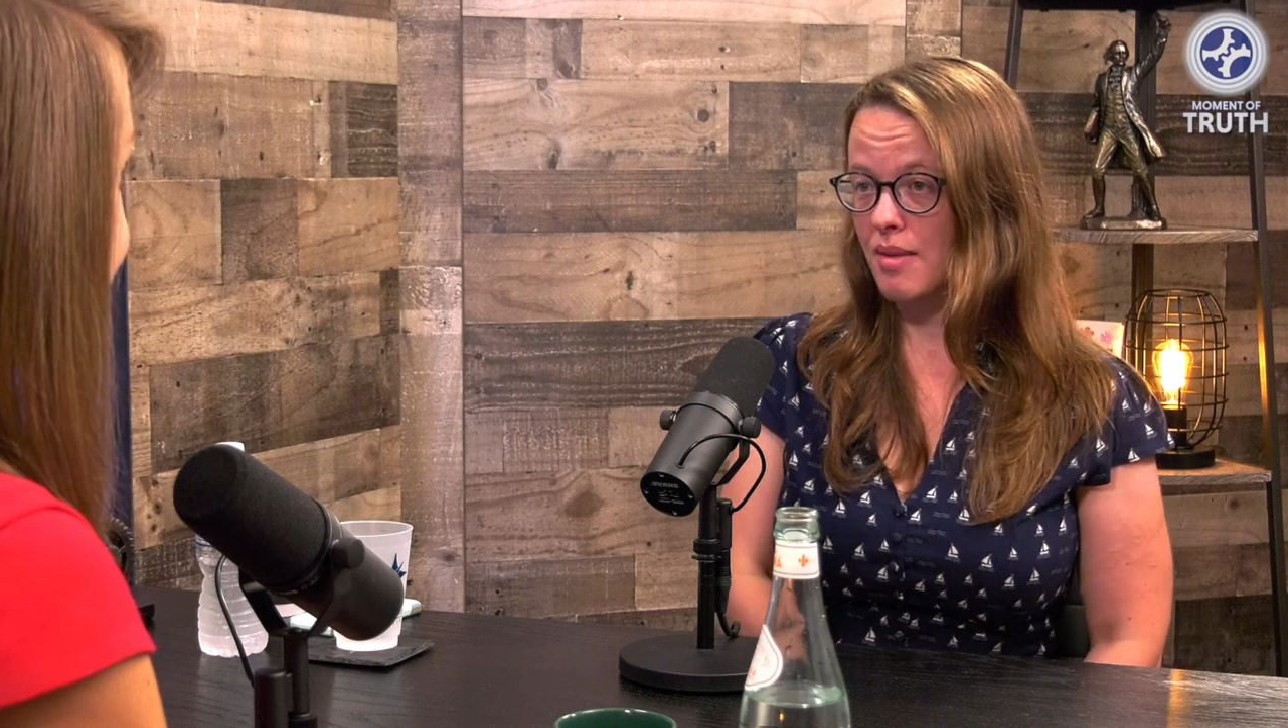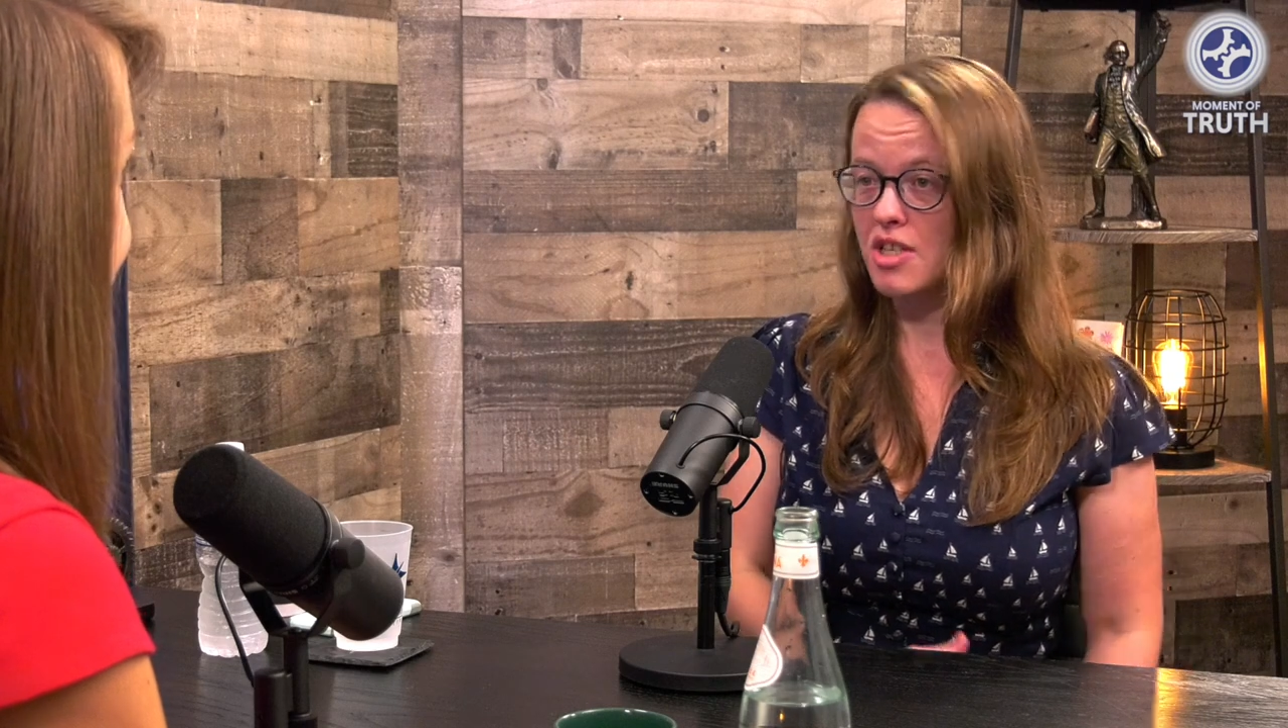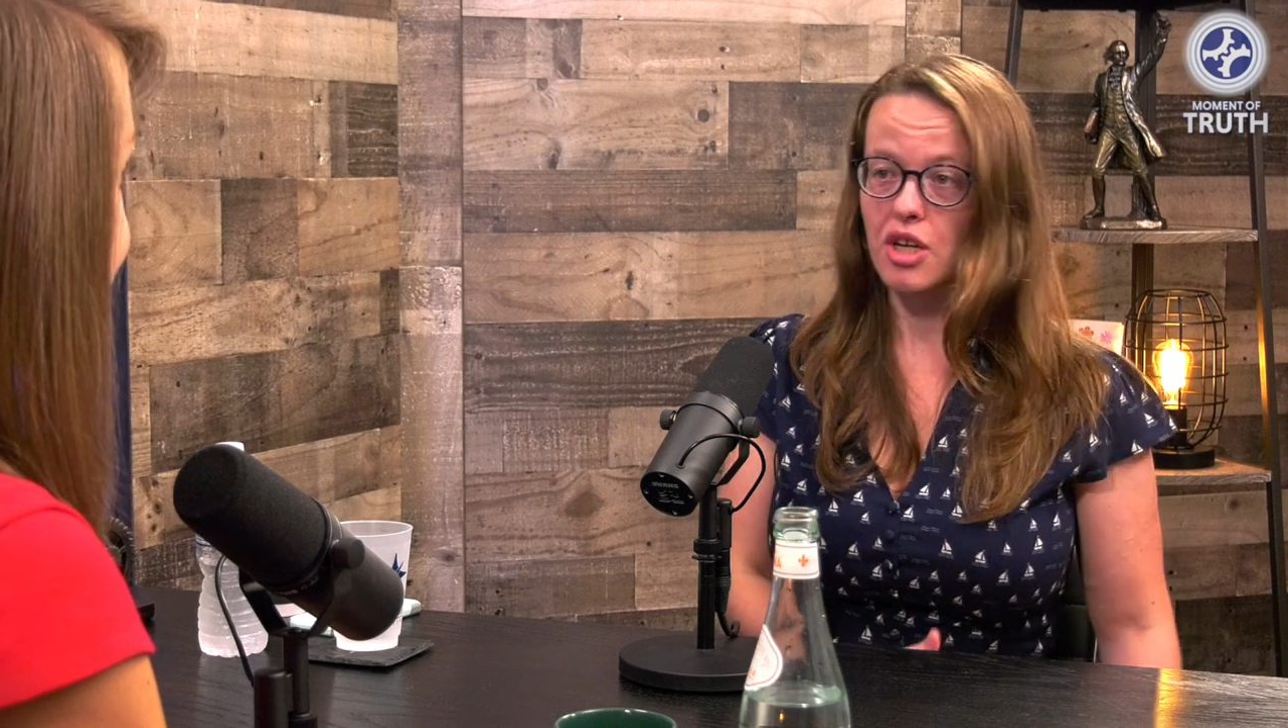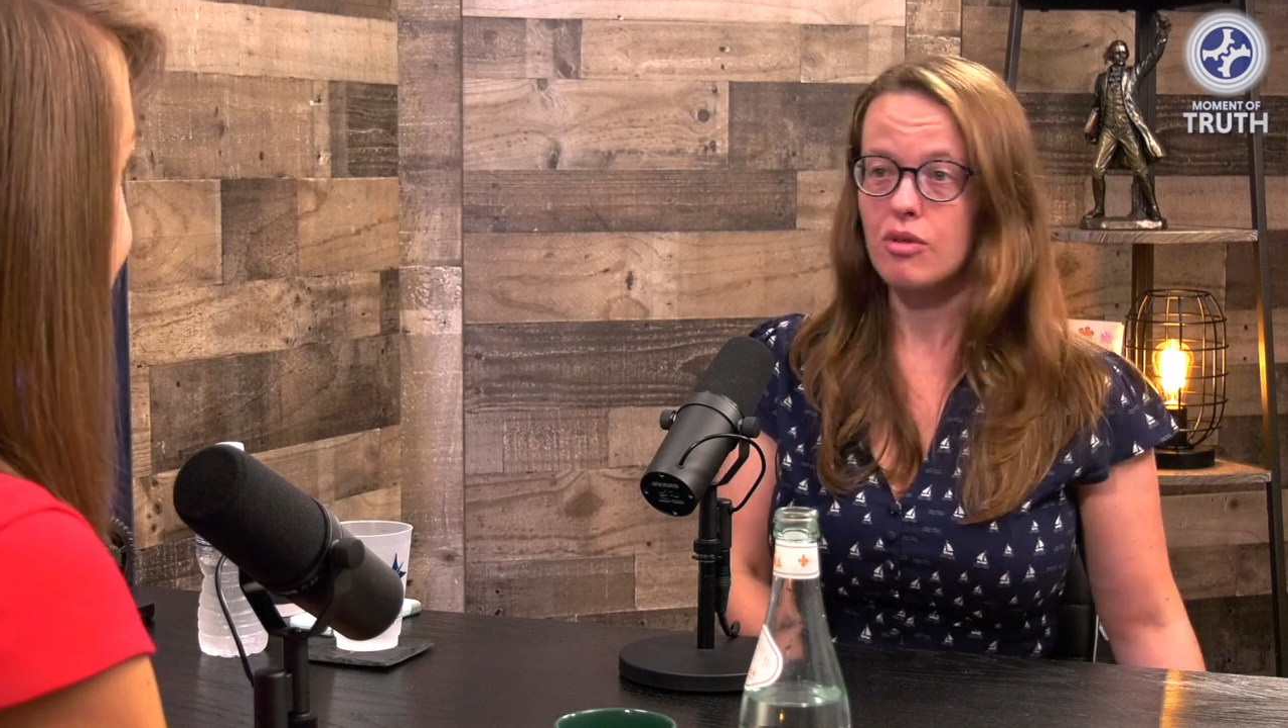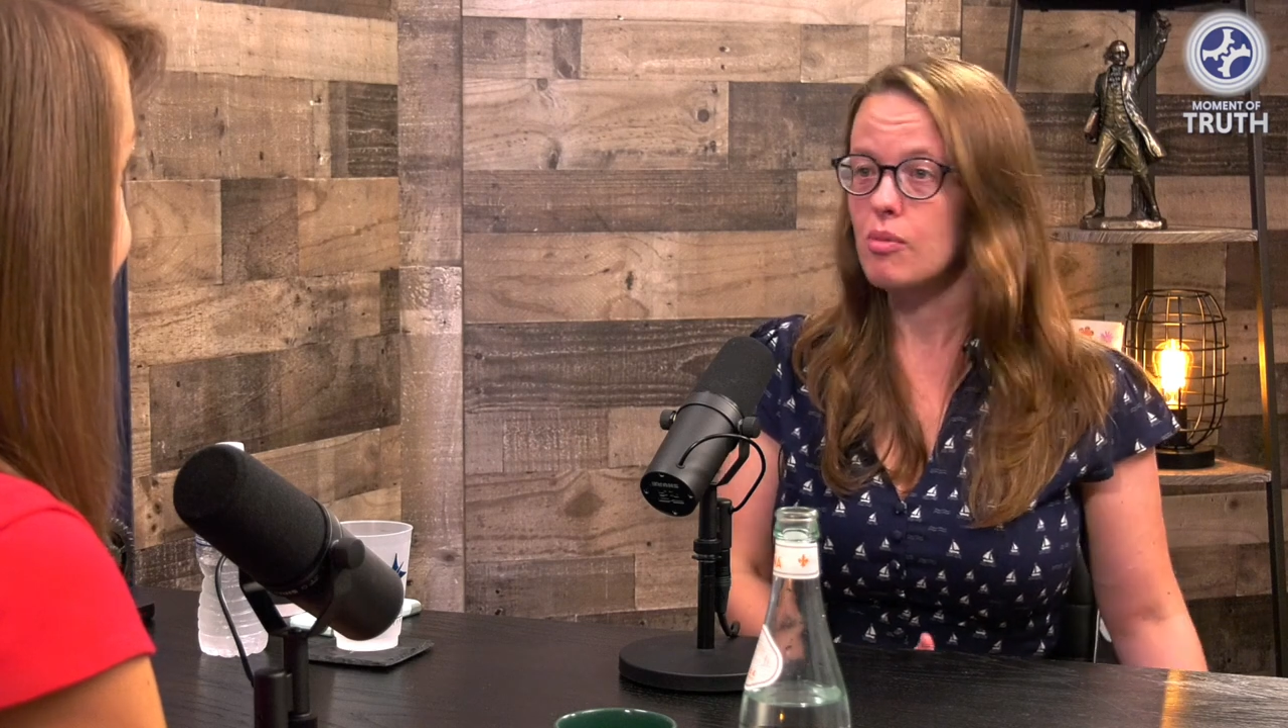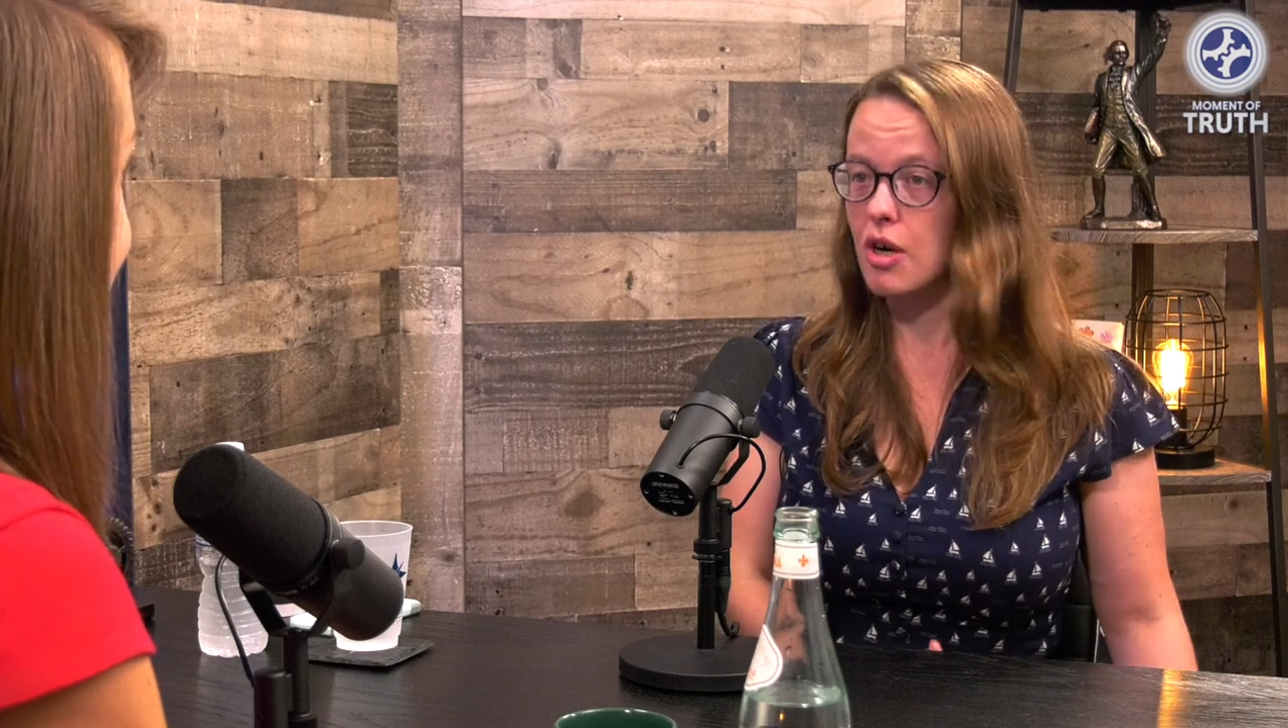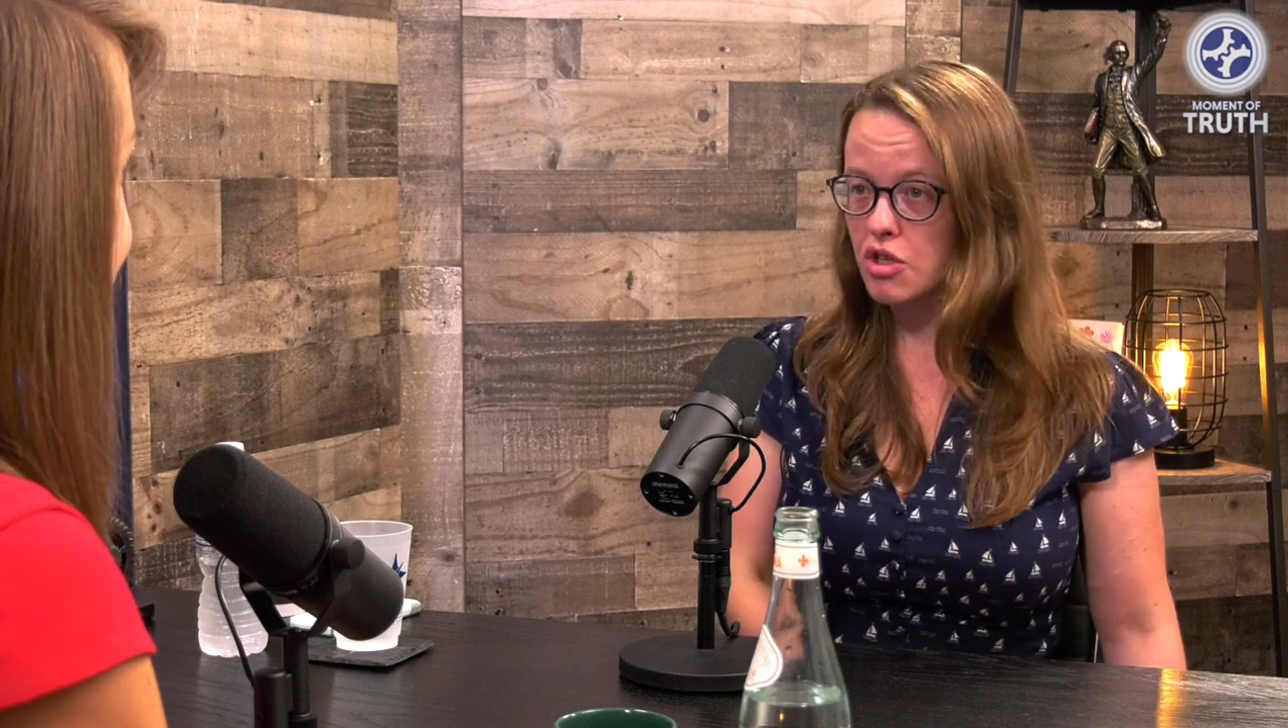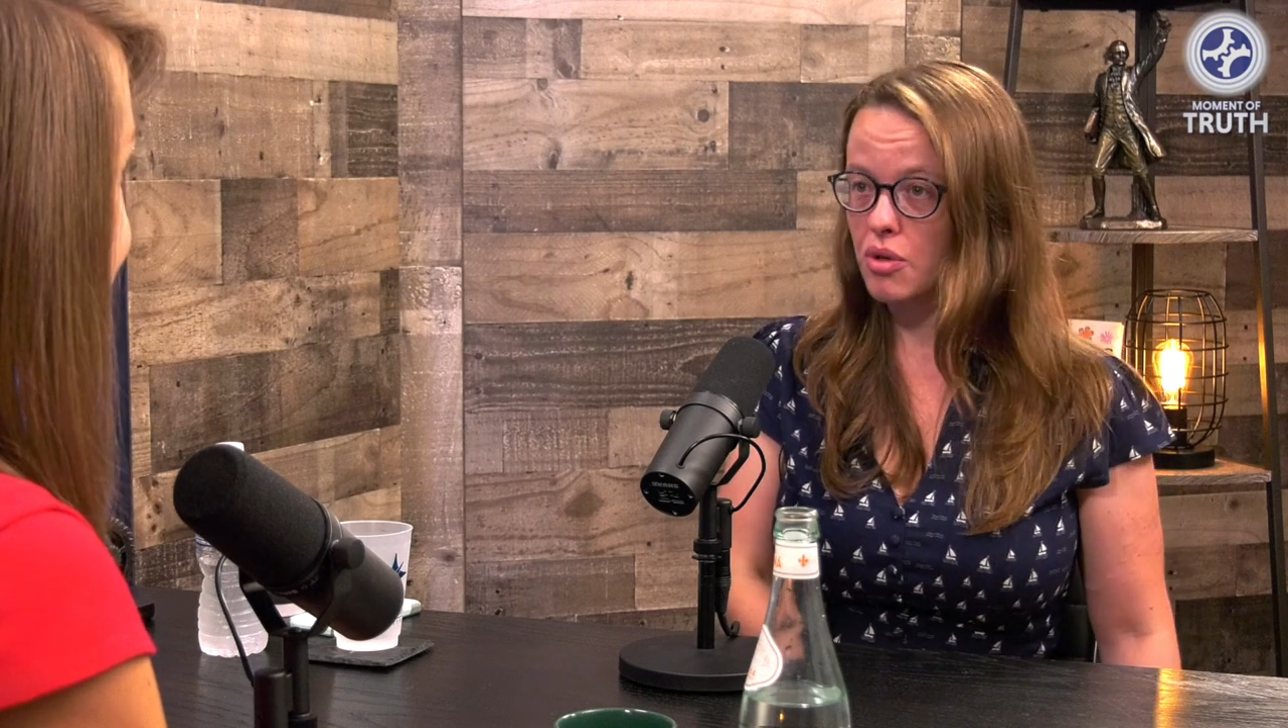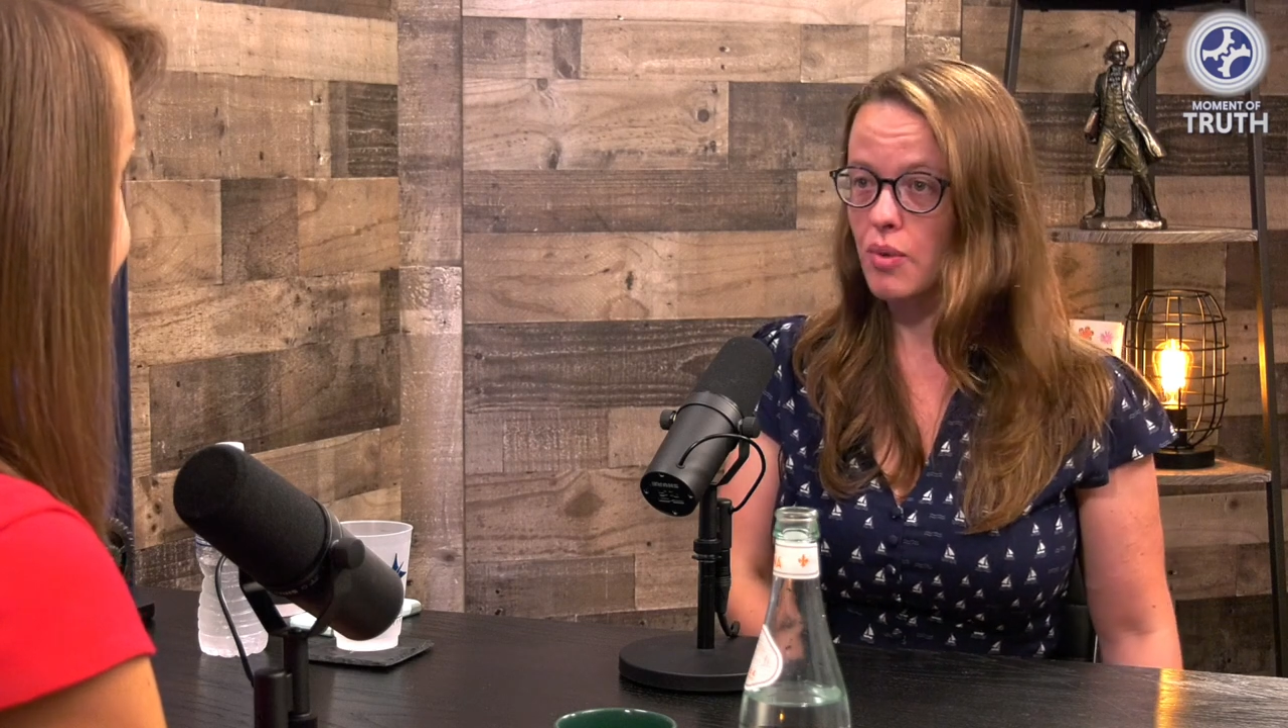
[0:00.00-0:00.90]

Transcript: I mean, General Marshall